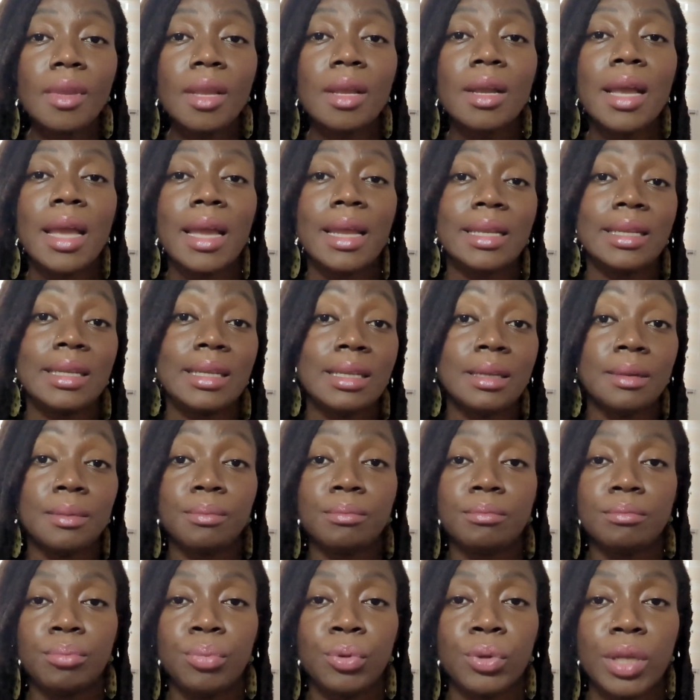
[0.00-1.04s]
and
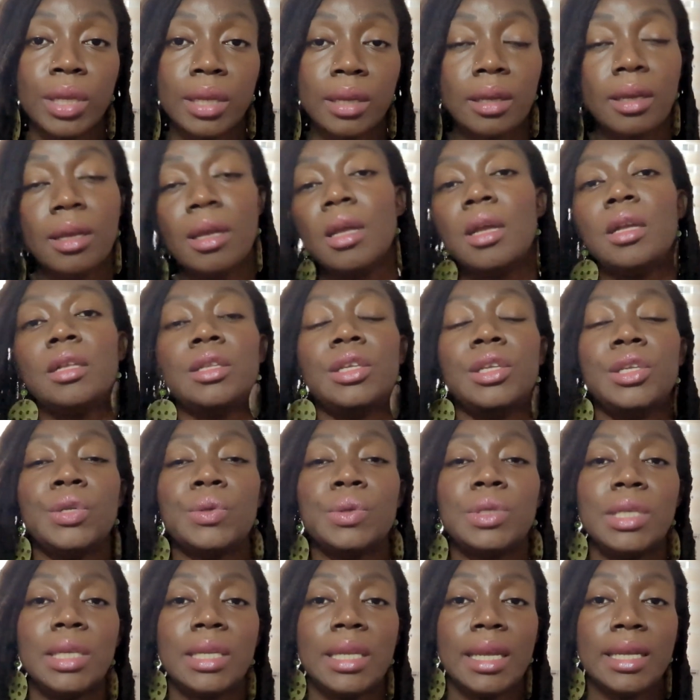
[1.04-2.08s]
putting the new
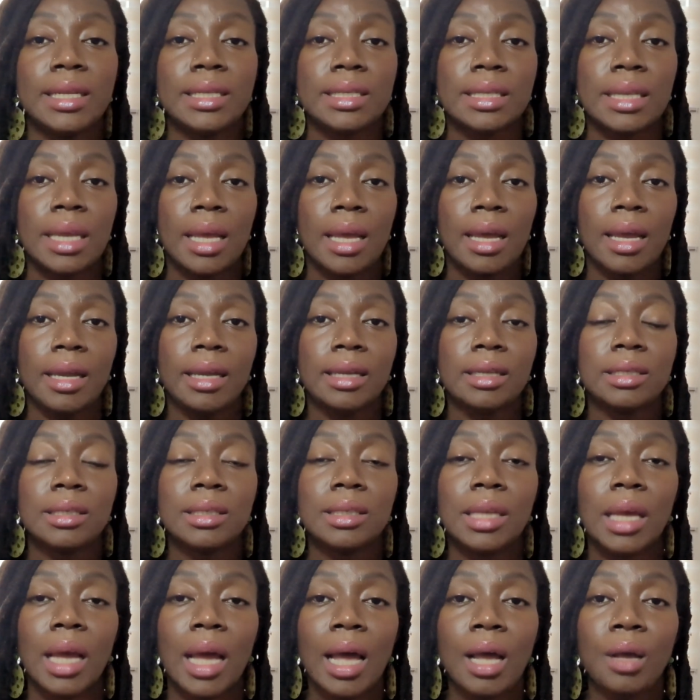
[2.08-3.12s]
tenant into
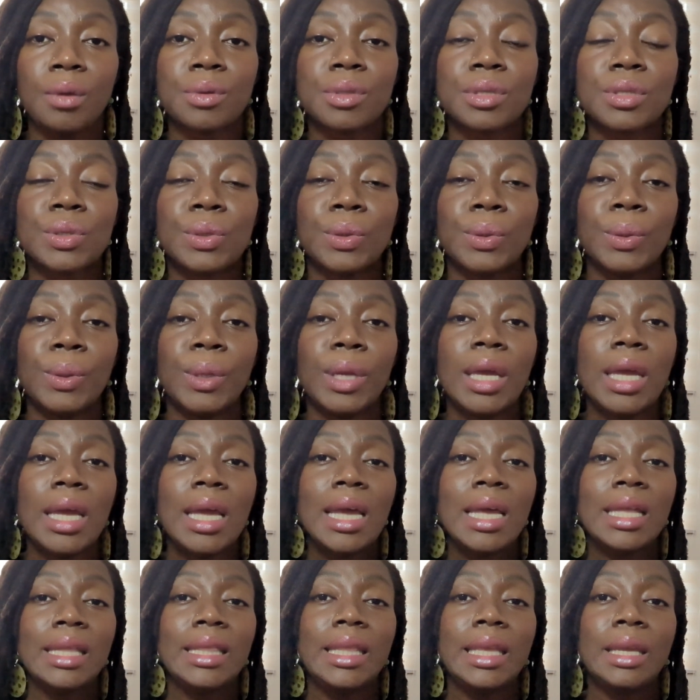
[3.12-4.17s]
the house. So
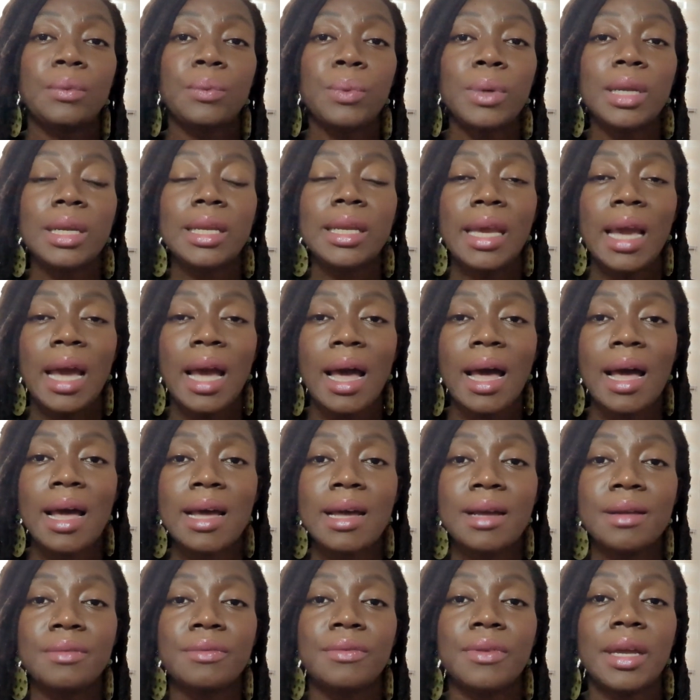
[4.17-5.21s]
they really
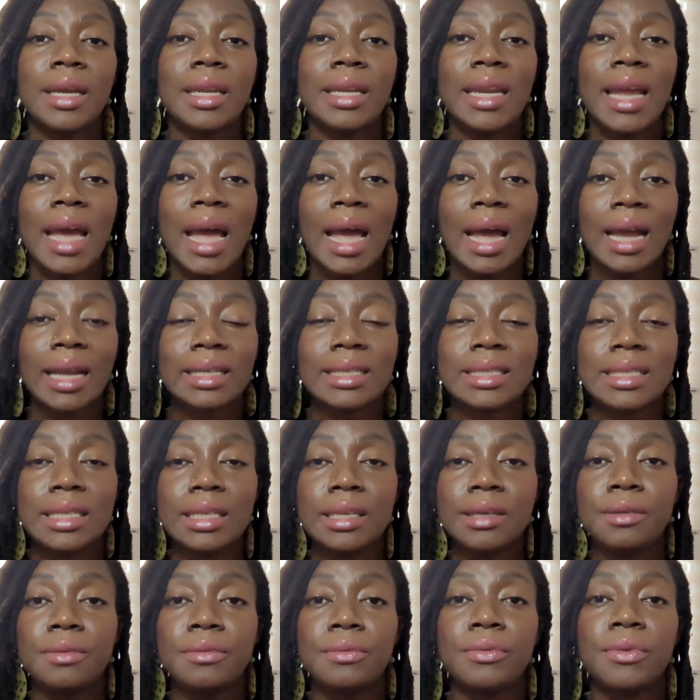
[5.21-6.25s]
have an
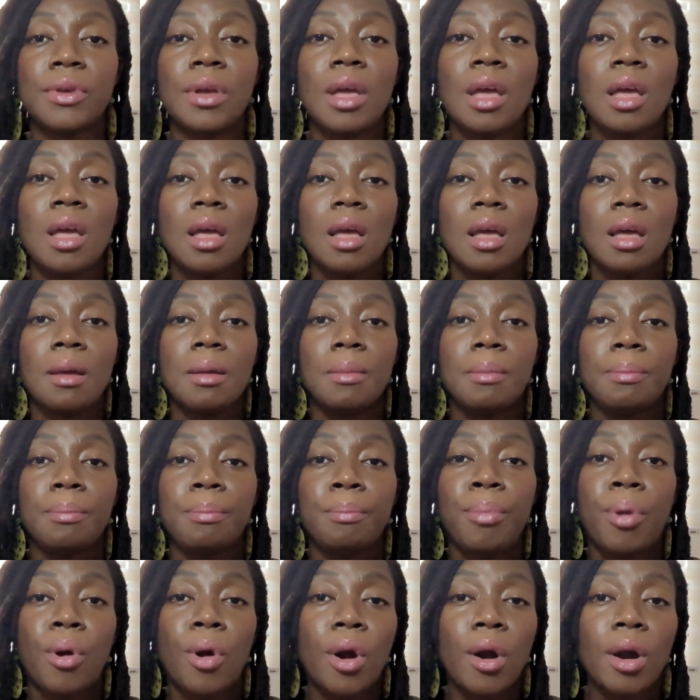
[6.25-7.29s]
active
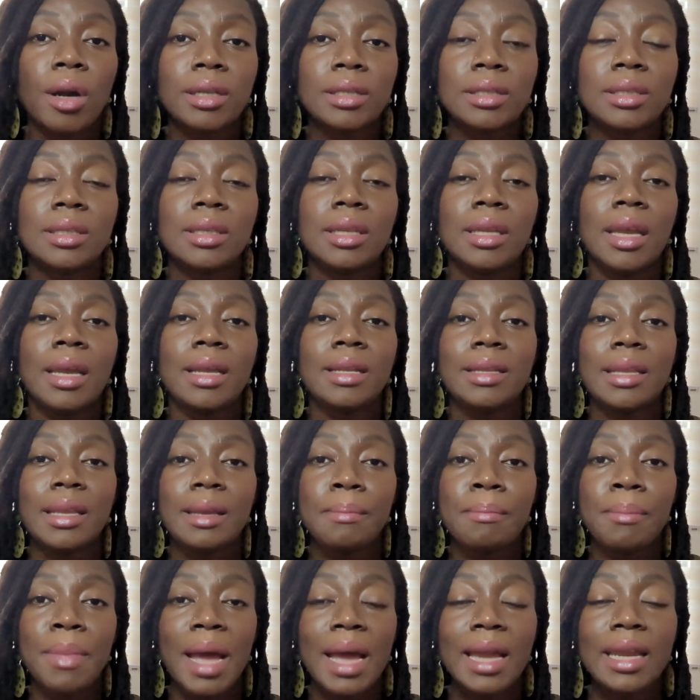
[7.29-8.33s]
part and they
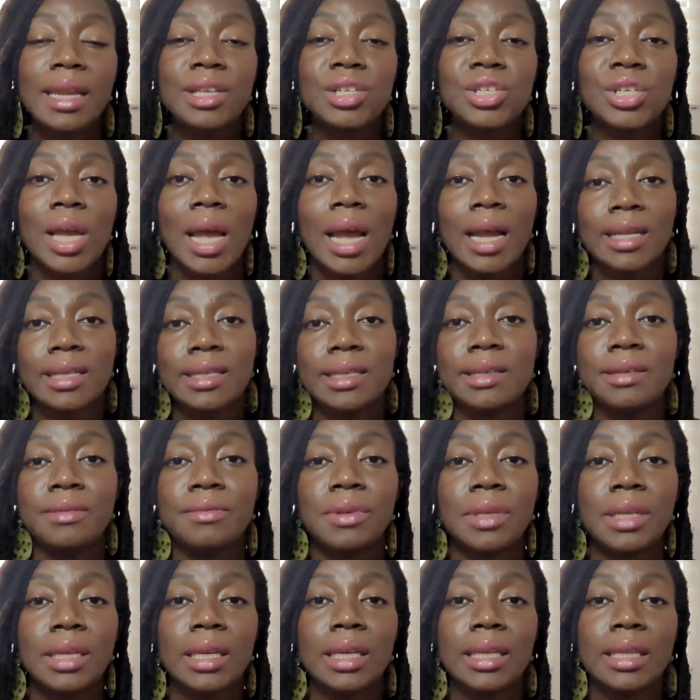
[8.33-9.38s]
manage
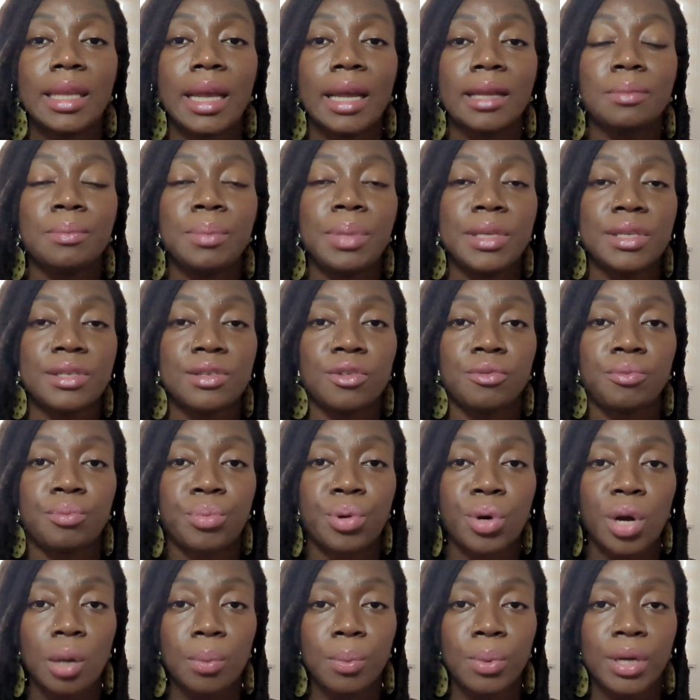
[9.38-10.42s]
actively that piece of
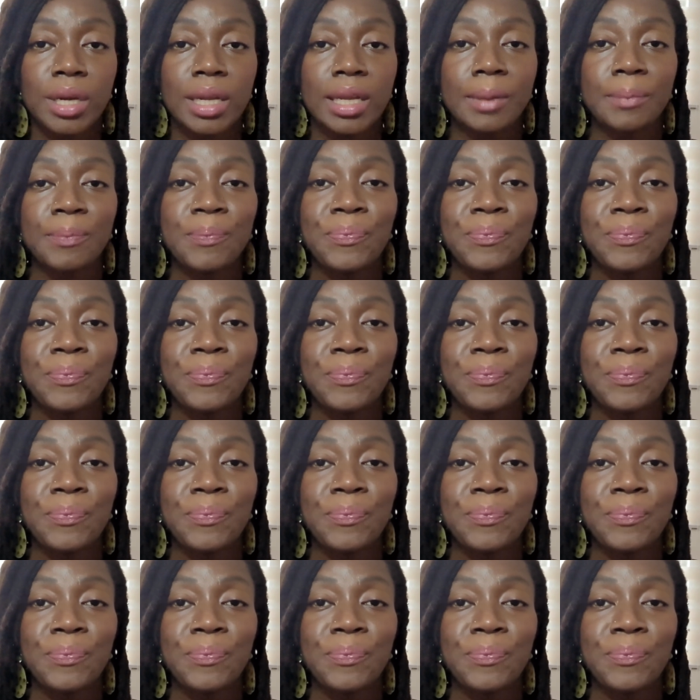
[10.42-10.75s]
property.